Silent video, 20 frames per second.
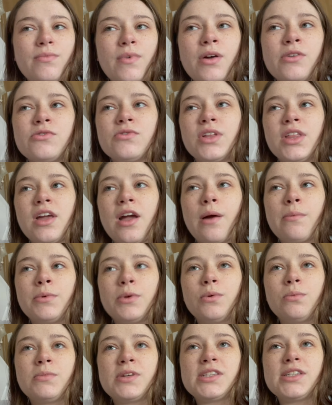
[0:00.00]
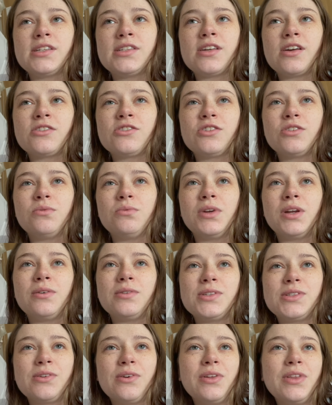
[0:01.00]
I was really happy with my C-section when I
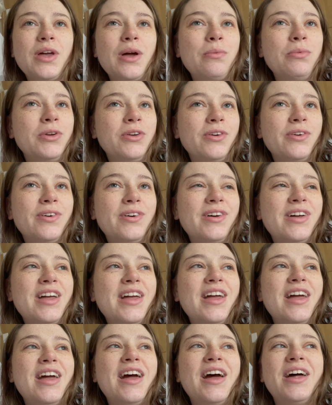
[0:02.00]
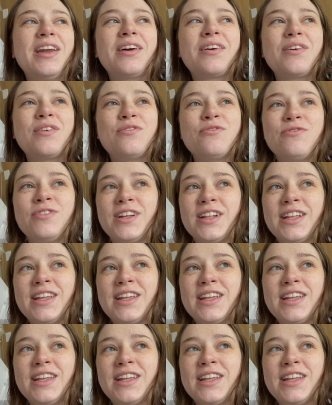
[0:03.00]
was still on the epidural and I couldn't feel